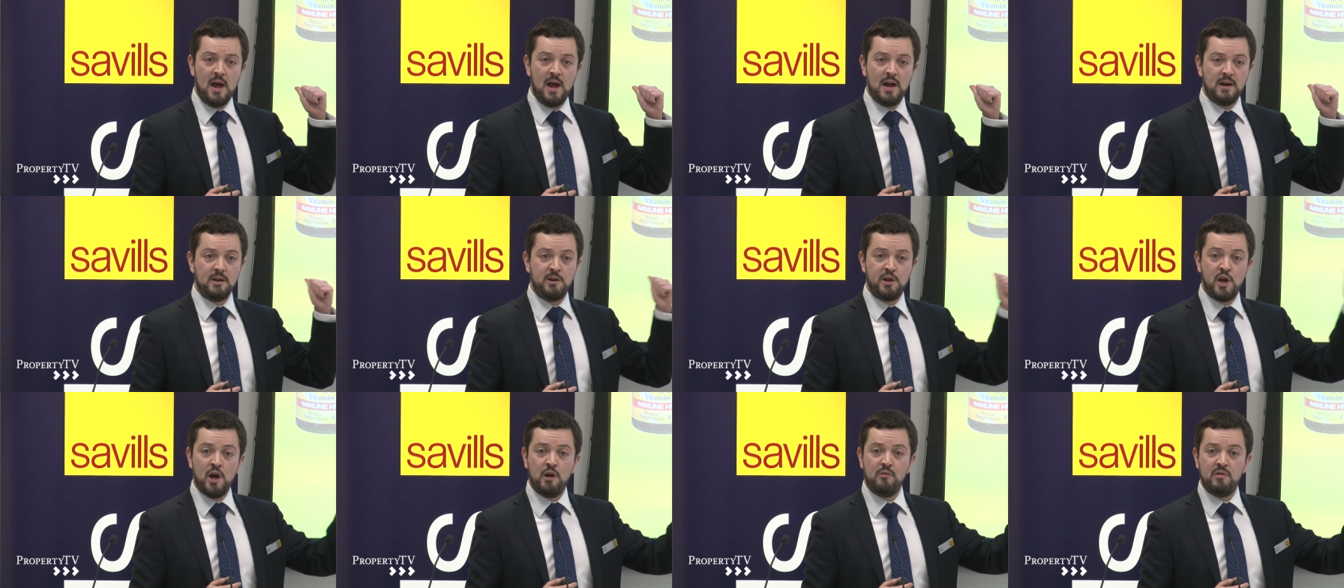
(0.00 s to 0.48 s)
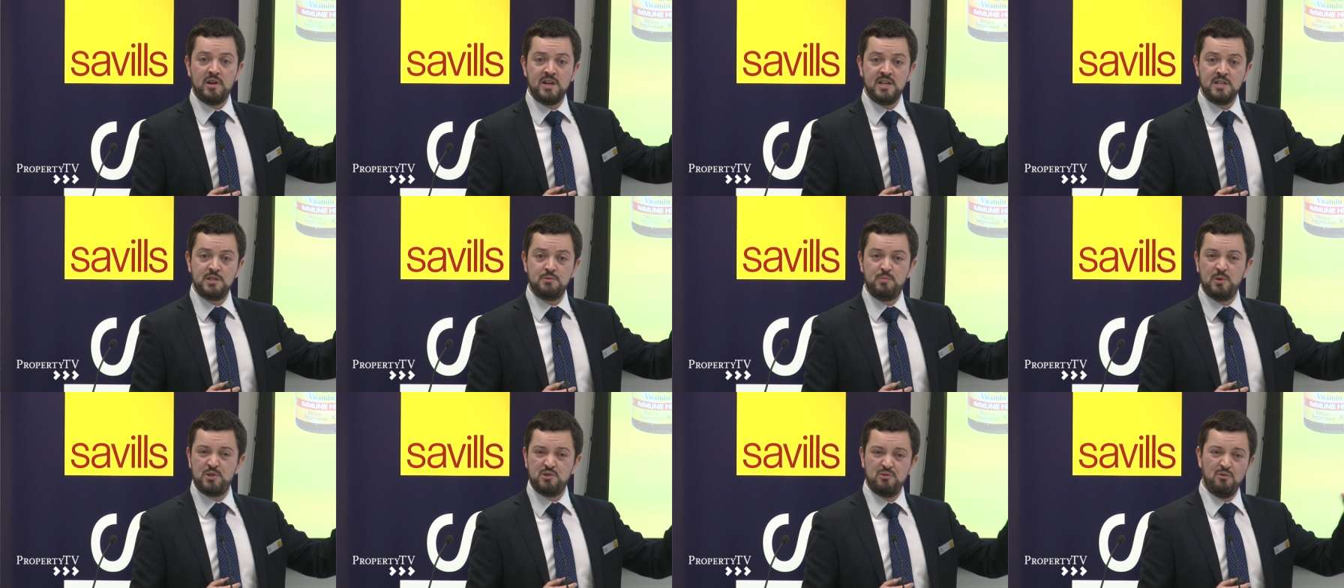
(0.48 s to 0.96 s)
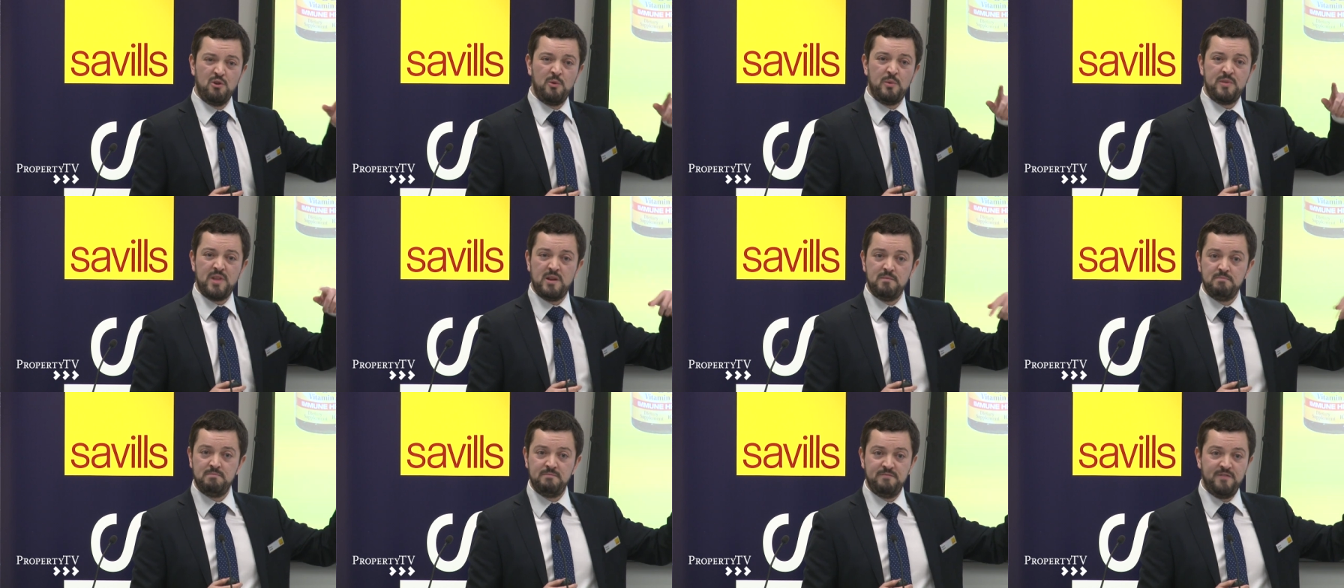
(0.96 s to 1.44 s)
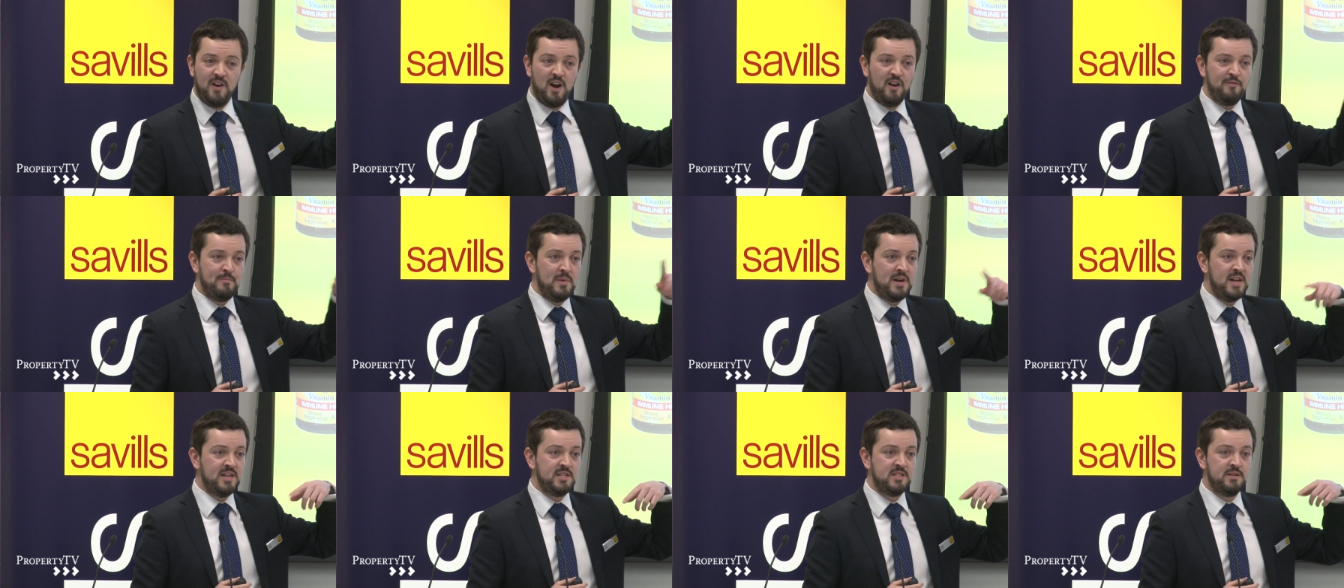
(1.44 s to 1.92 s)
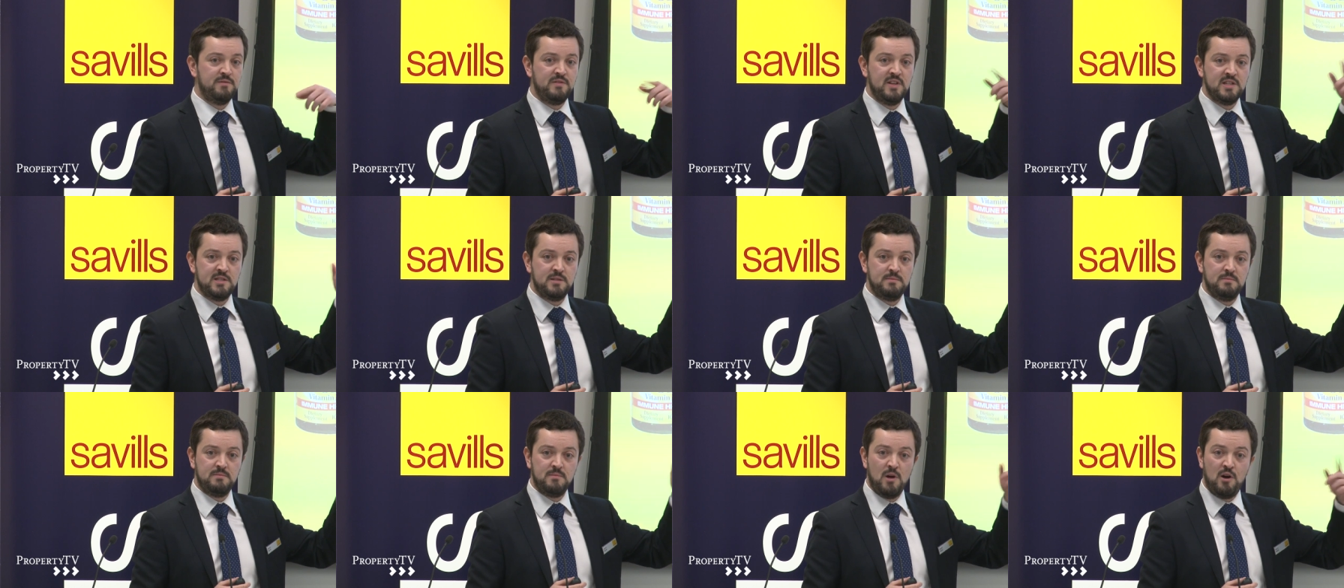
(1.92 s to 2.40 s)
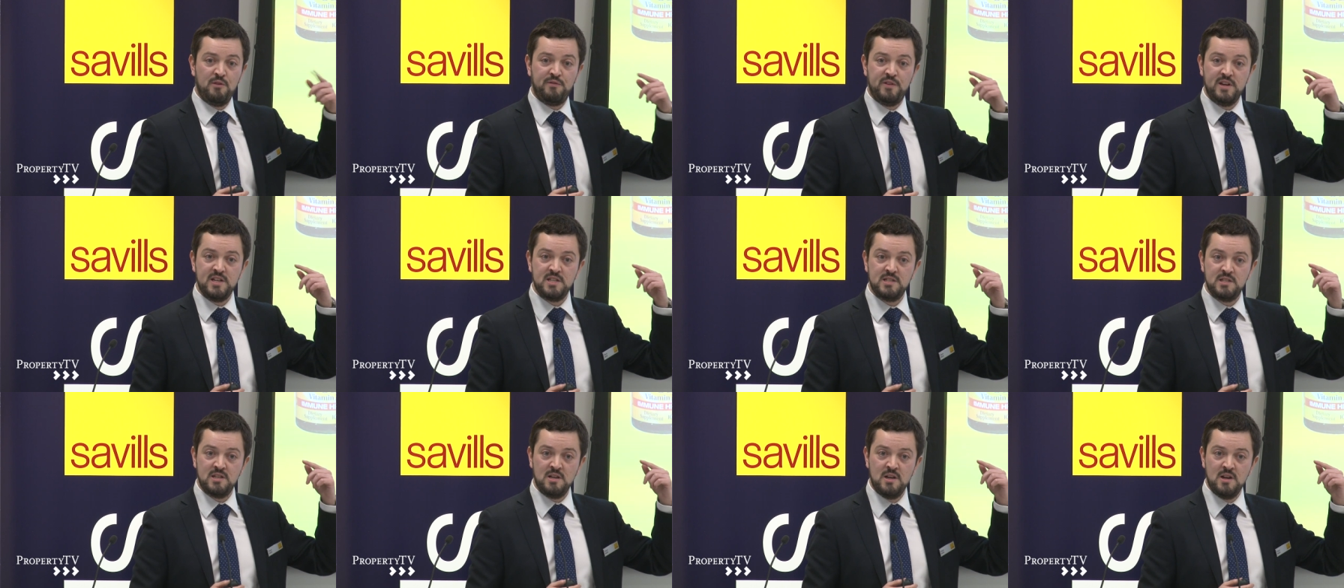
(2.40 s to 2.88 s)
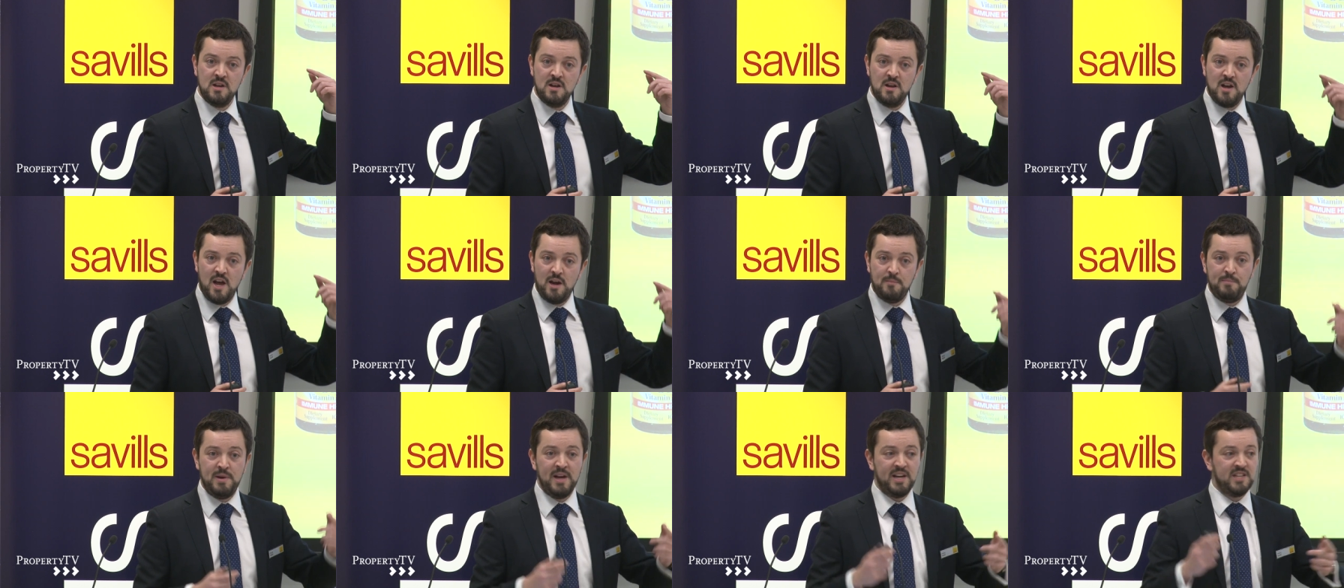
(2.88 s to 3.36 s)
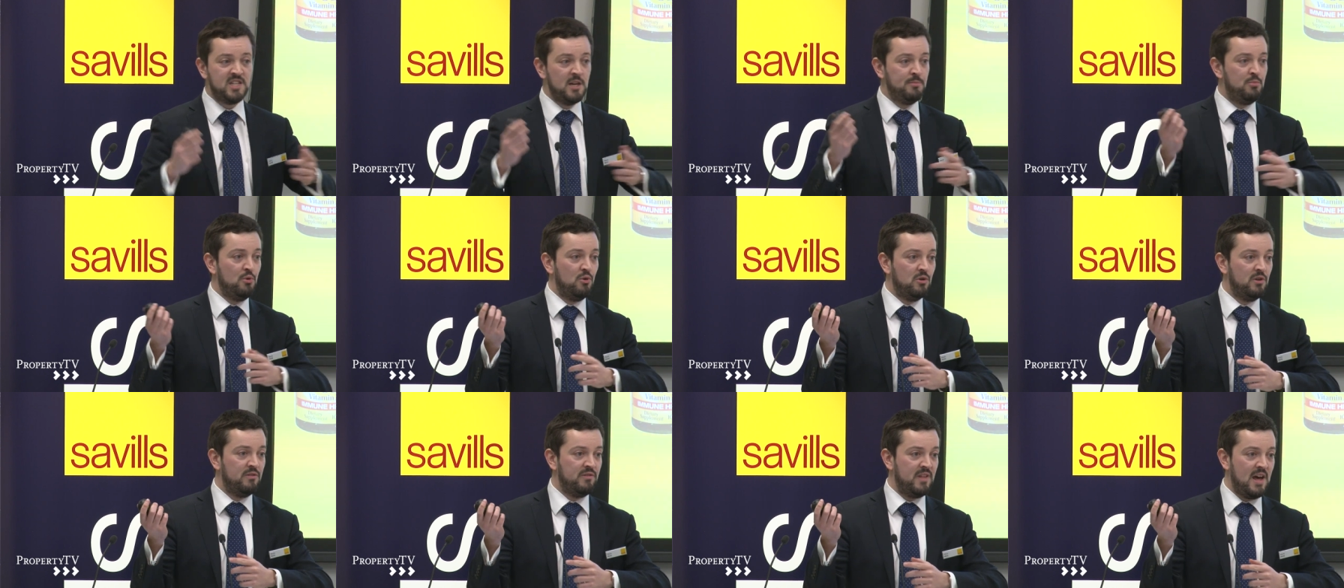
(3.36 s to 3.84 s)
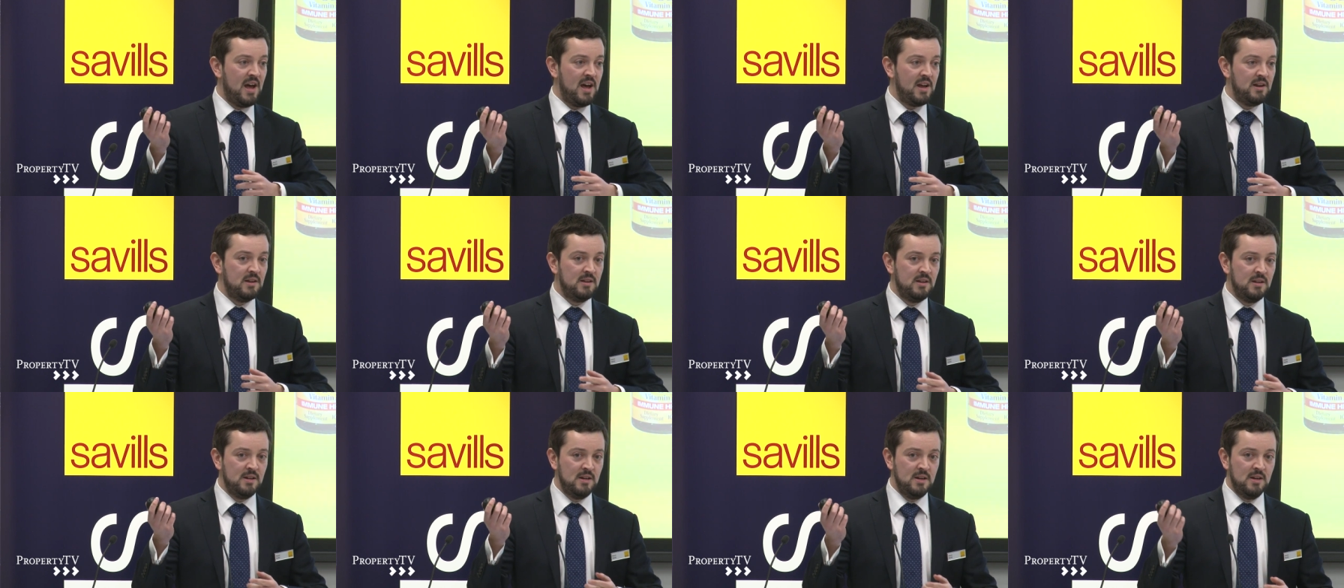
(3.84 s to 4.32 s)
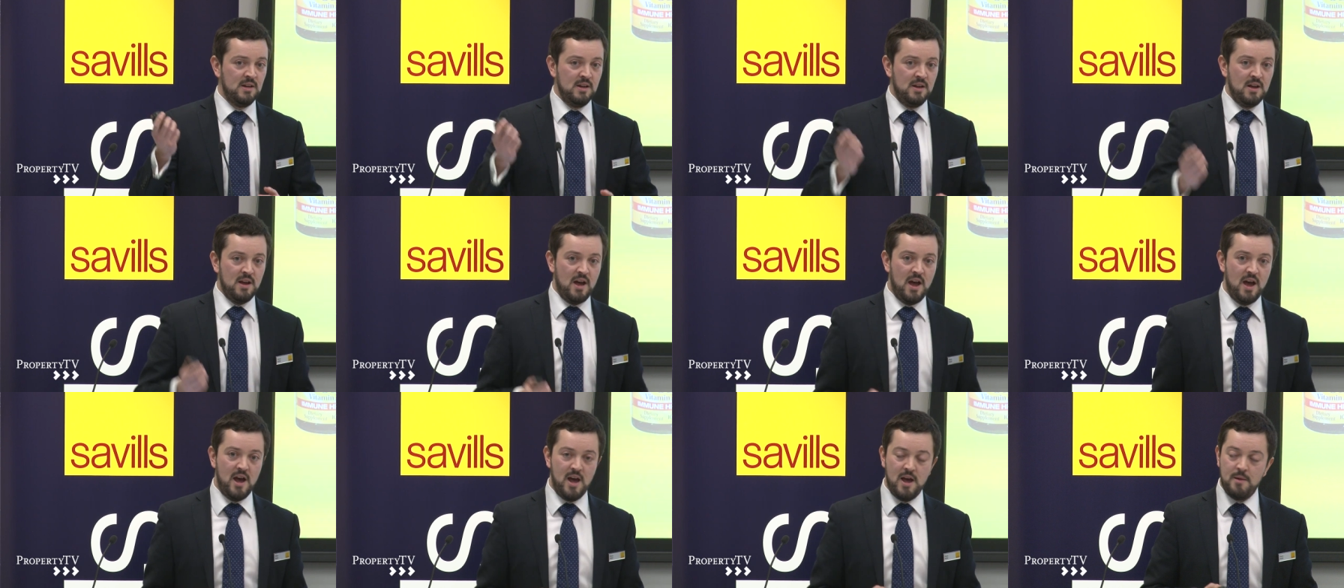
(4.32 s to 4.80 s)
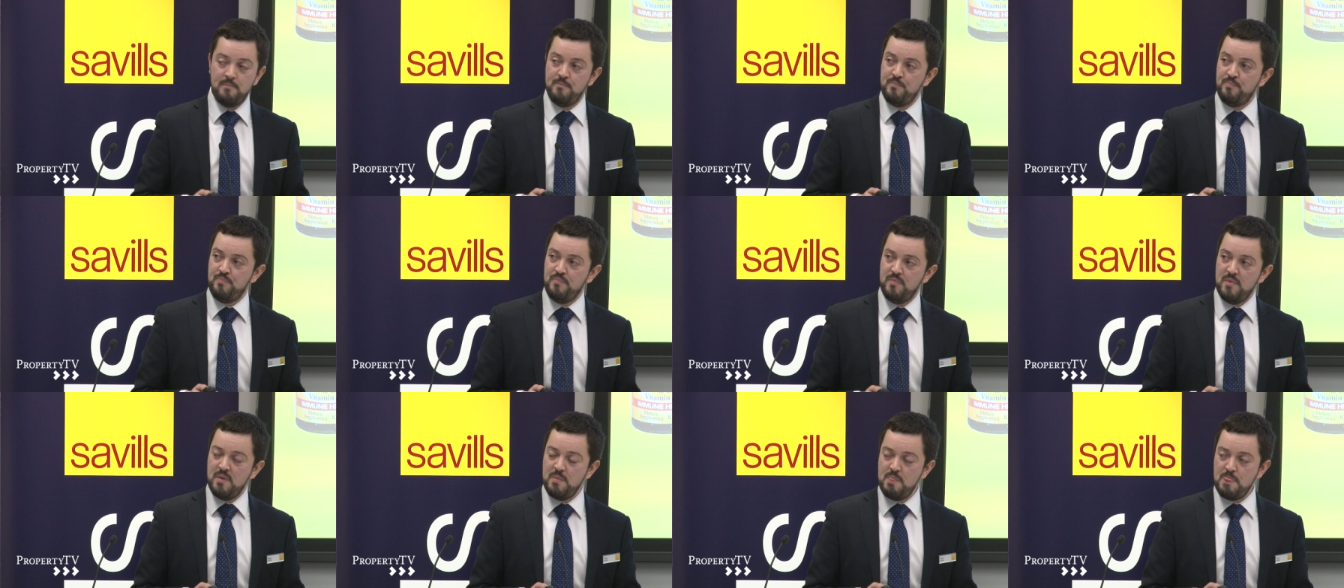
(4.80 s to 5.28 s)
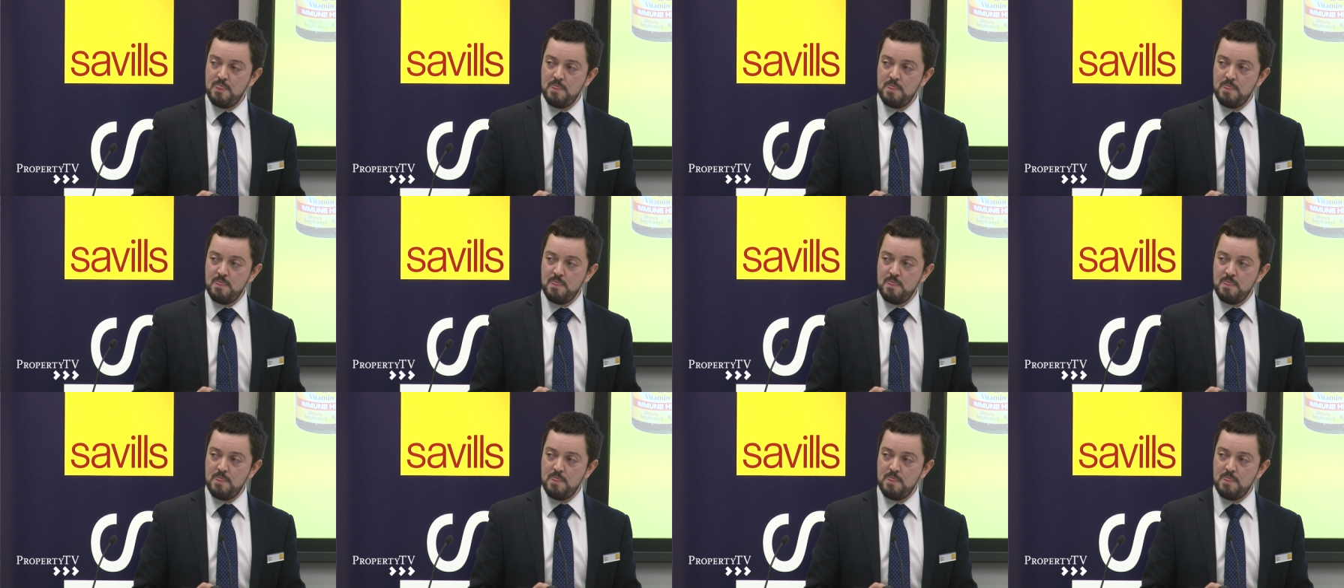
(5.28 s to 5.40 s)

and Currys, which are all within 5 minutes of this office, and picked up all of that. I